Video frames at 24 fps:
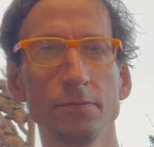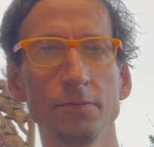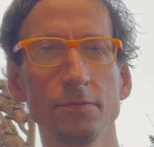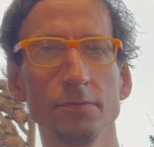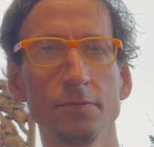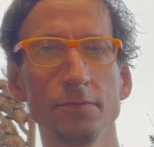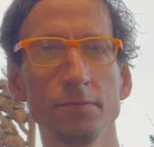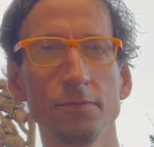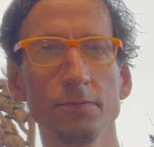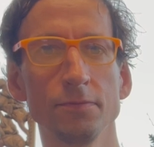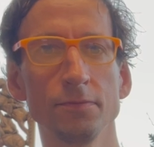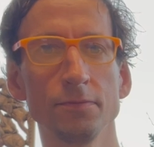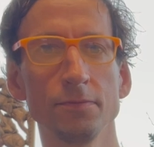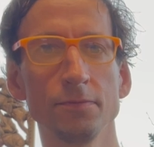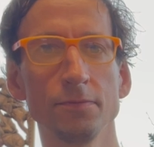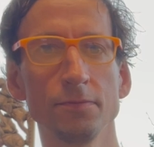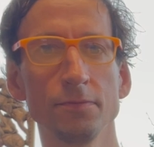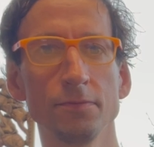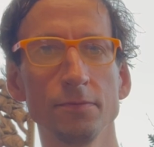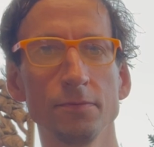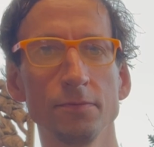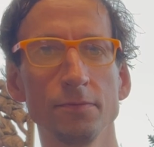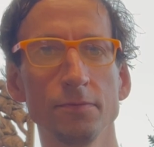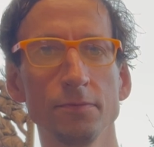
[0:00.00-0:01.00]

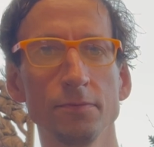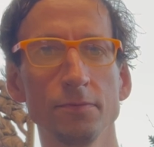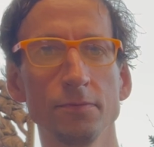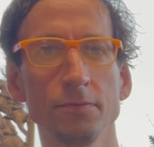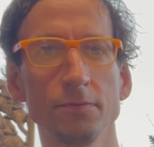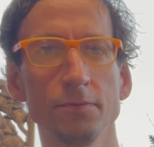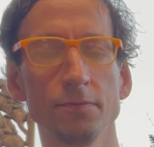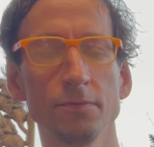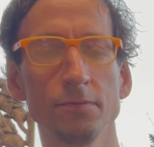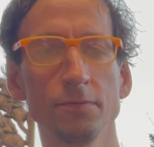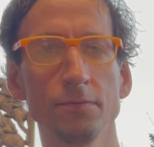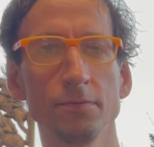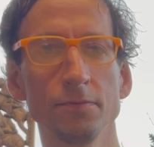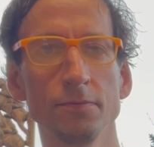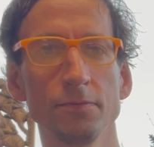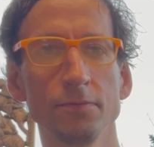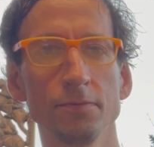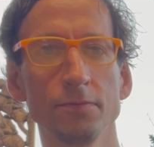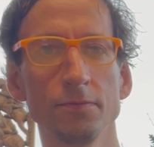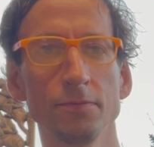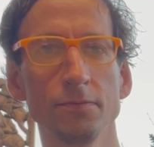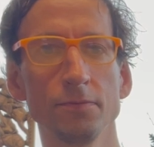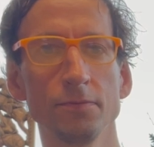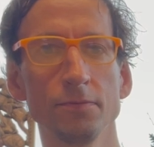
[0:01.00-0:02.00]

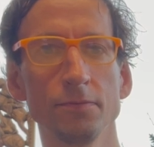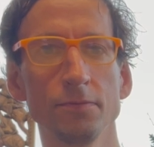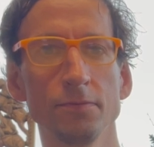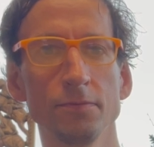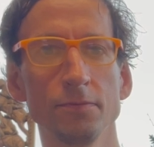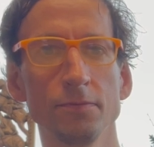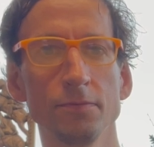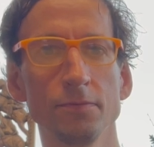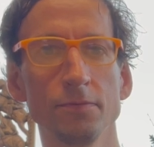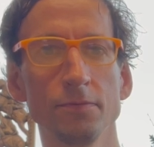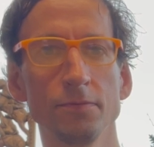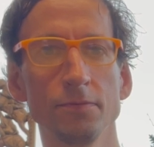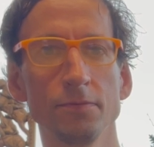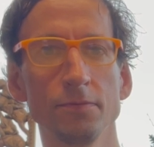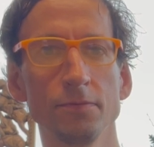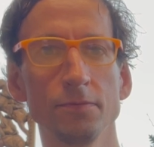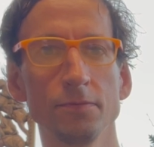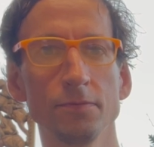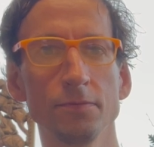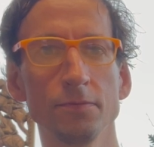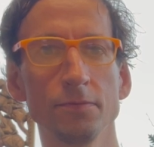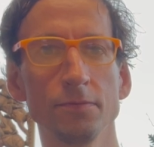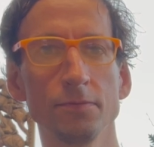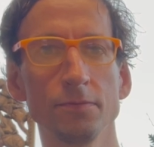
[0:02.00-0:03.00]

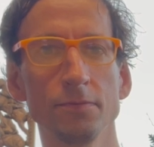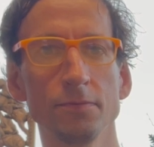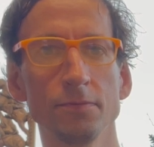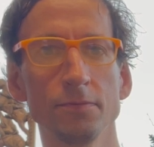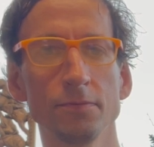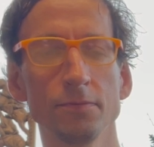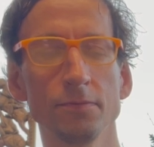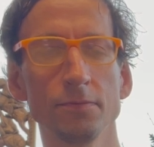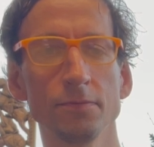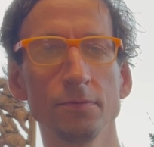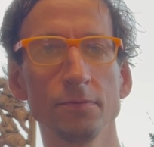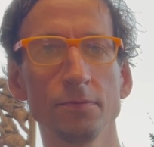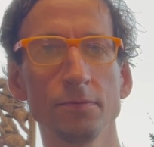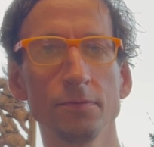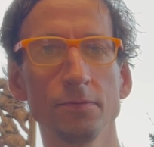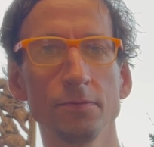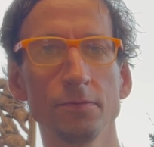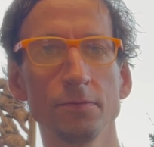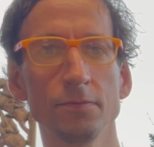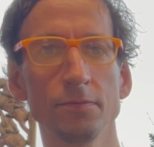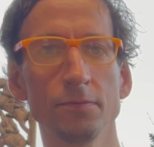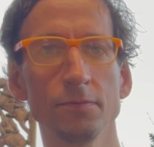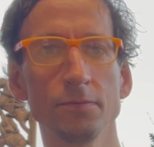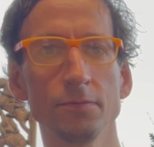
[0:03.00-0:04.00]

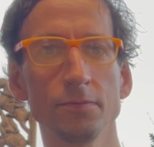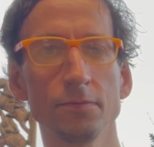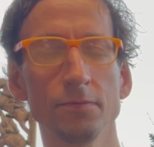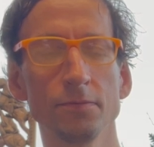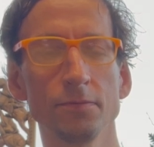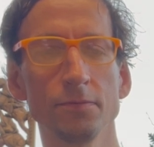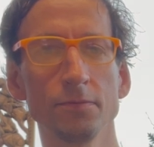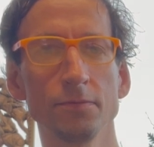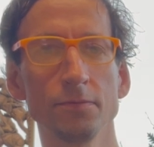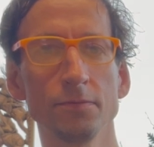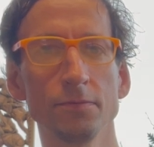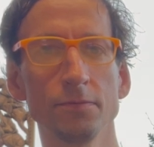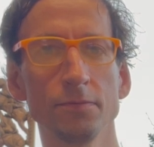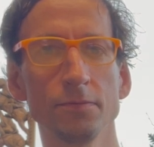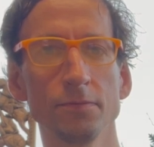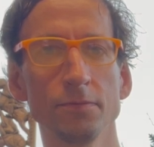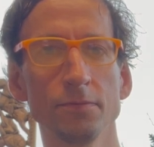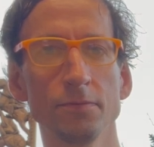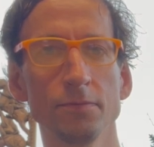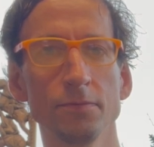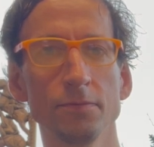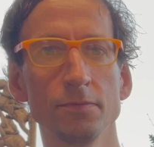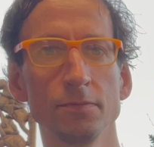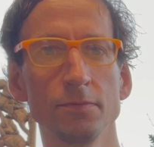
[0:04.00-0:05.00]

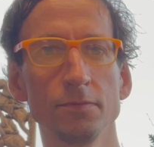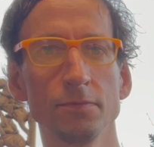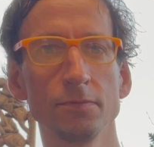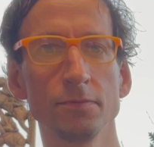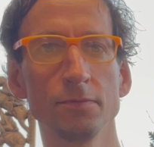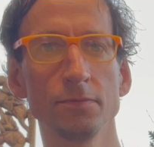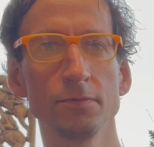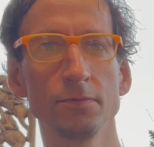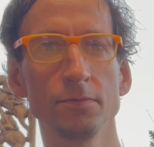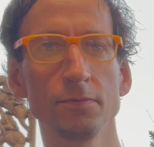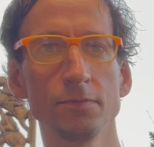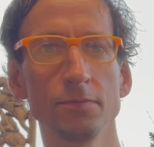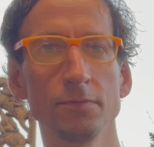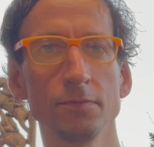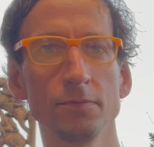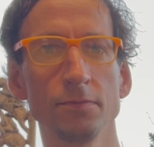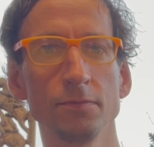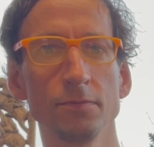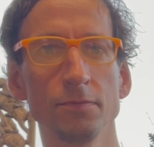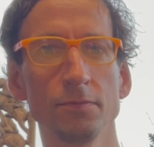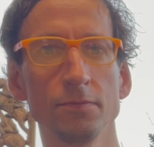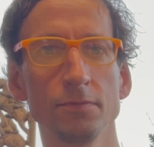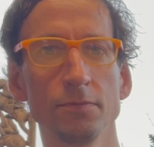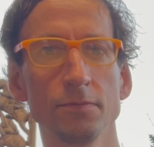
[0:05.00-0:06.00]
The person shown says nothing.